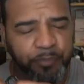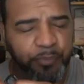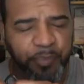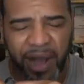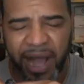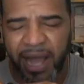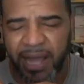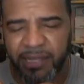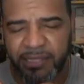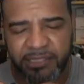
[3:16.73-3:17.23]

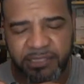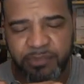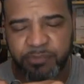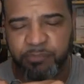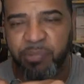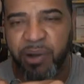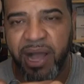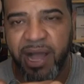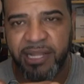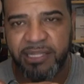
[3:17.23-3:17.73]
pods
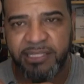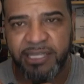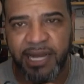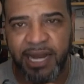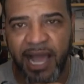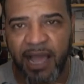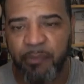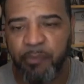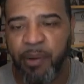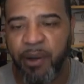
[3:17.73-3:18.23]
and
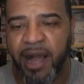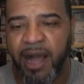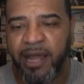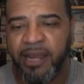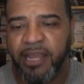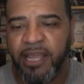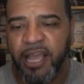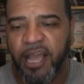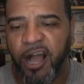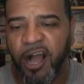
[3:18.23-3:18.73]

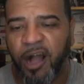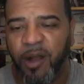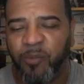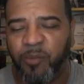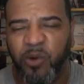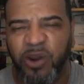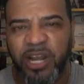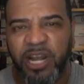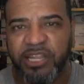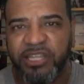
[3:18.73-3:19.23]
iPod
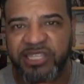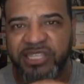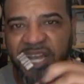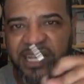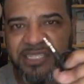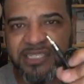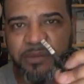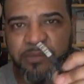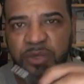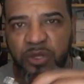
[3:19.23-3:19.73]
with
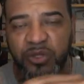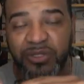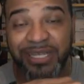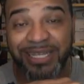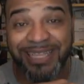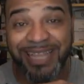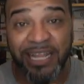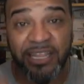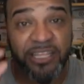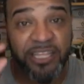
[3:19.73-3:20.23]
tons of
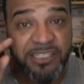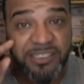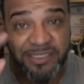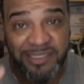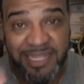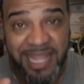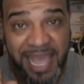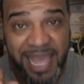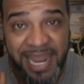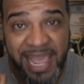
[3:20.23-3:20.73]
music that does
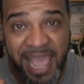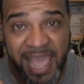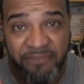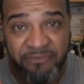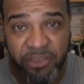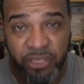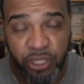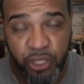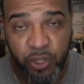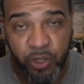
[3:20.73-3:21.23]
not
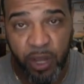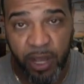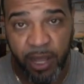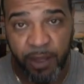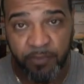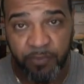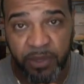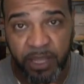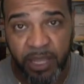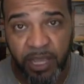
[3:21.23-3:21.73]
have a
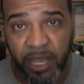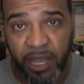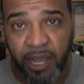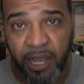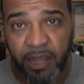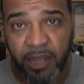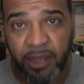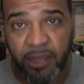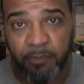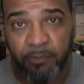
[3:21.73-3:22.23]

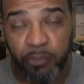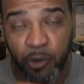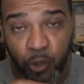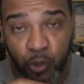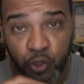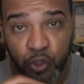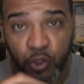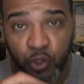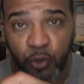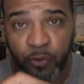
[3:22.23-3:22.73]

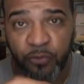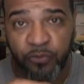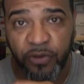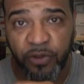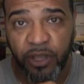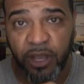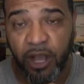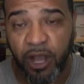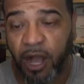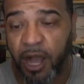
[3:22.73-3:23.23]
Bluetooth
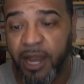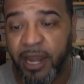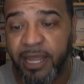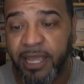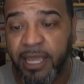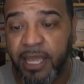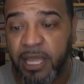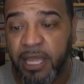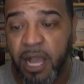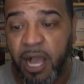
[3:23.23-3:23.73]
on
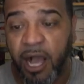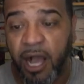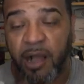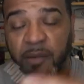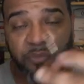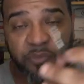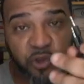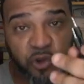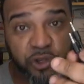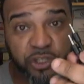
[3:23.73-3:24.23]
it,
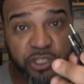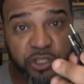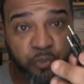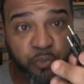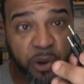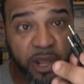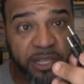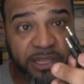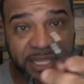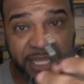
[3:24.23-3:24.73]
you could just
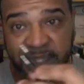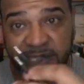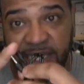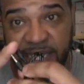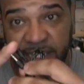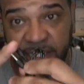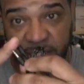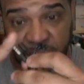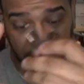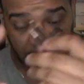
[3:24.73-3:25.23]
plug this
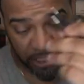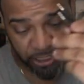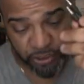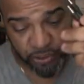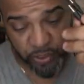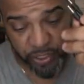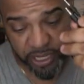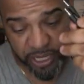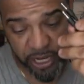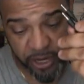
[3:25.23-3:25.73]

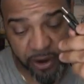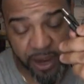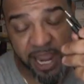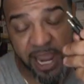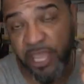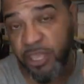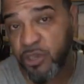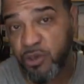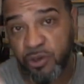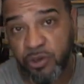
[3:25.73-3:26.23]
into here,
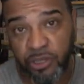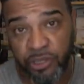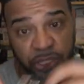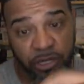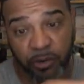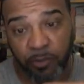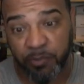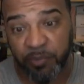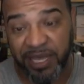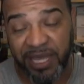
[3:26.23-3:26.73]
and you could, you
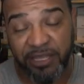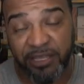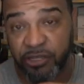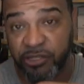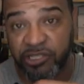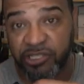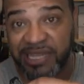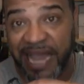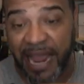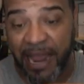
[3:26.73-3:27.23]
know, get
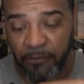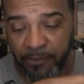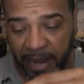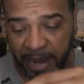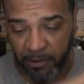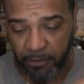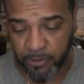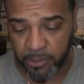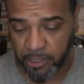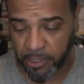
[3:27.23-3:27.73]
your sound
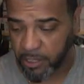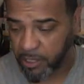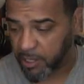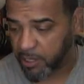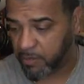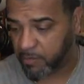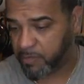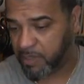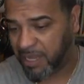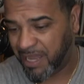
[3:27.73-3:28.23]
out.
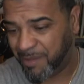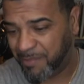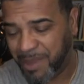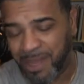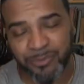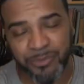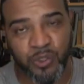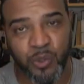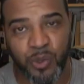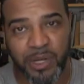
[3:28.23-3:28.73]

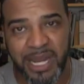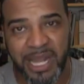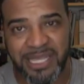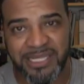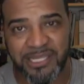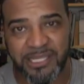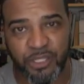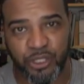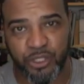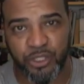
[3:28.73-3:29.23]
I'm too
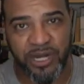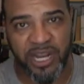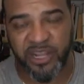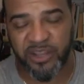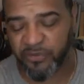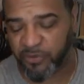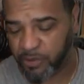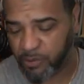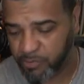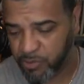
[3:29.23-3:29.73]
lazy to
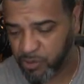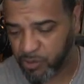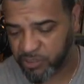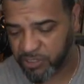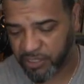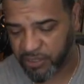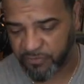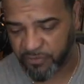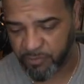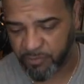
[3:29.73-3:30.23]
transfer the
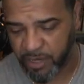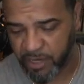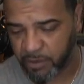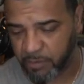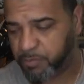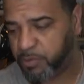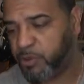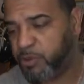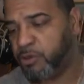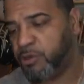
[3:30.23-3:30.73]
music from my
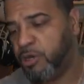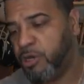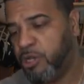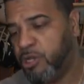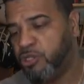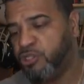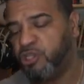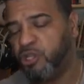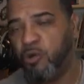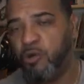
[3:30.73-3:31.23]
computer.
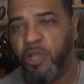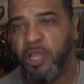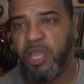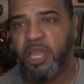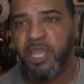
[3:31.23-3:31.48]
So